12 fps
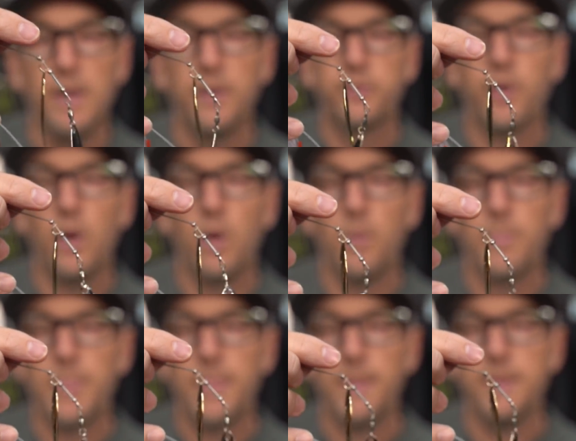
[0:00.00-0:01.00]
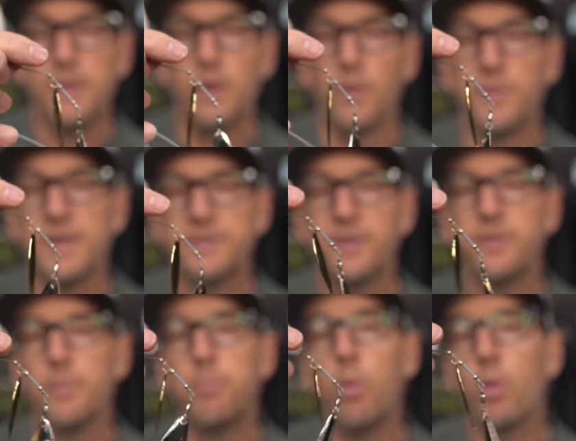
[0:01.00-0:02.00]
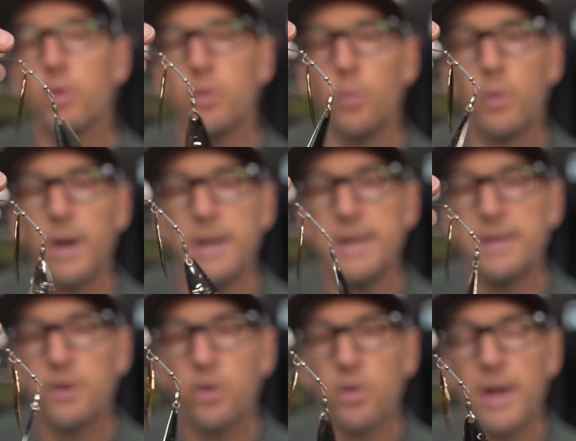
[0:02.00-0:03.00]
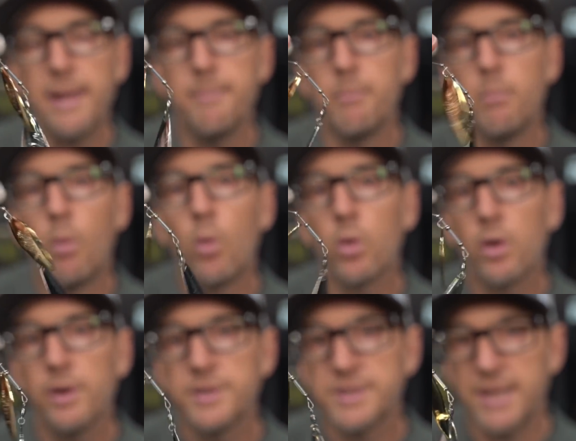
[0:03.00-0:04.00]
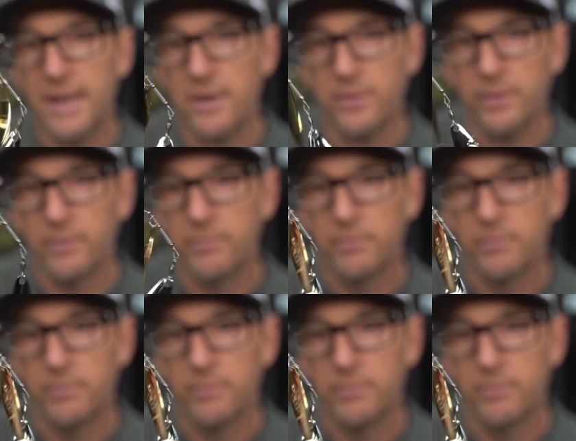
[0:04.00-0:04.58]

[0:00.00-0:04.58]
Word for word: So, you know, this is important when I need to create more sound.